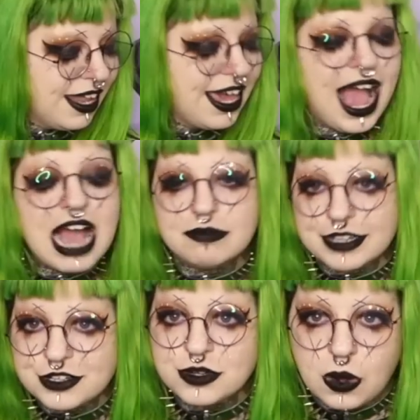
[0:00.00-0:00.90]
Like I have my
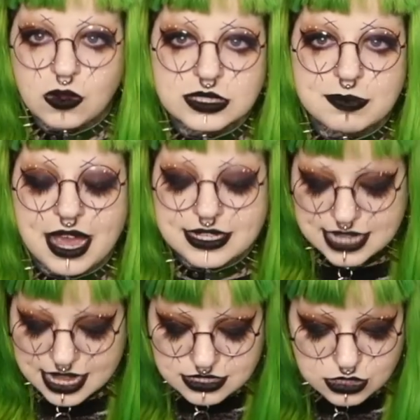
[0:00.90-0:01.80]
new rocks, but I
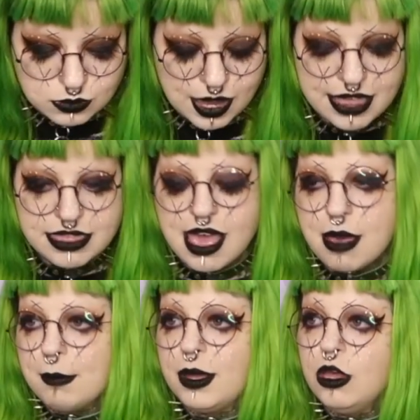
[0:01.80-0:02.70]
tend to wear
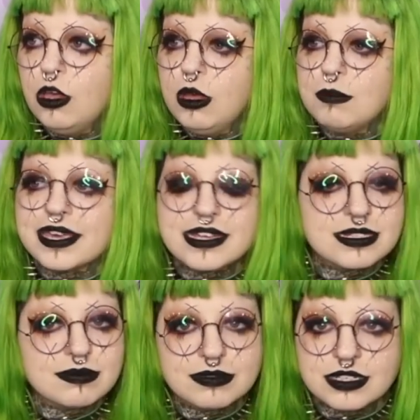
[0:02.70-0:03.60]
them
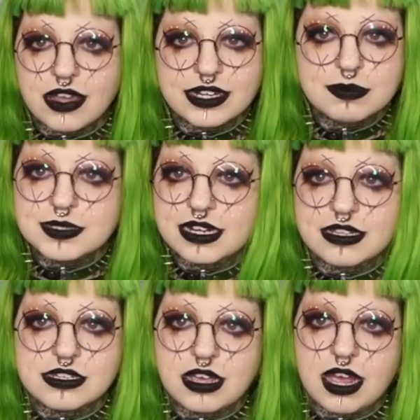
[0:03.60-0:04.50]
because 90% of
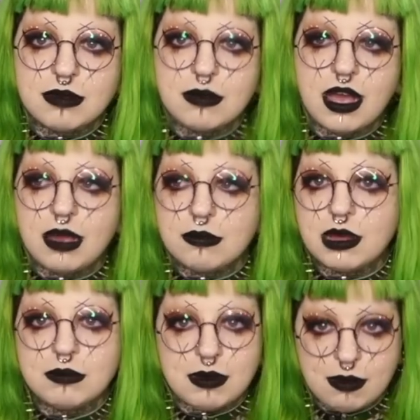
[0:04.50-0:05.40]
the time I'm
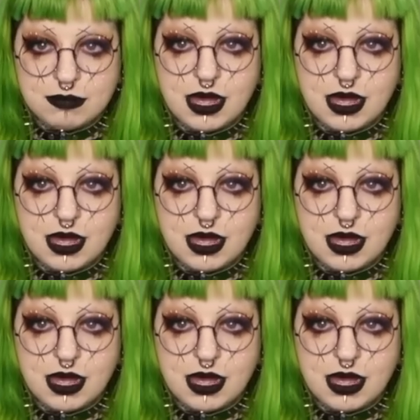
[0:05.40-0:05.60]
a mum.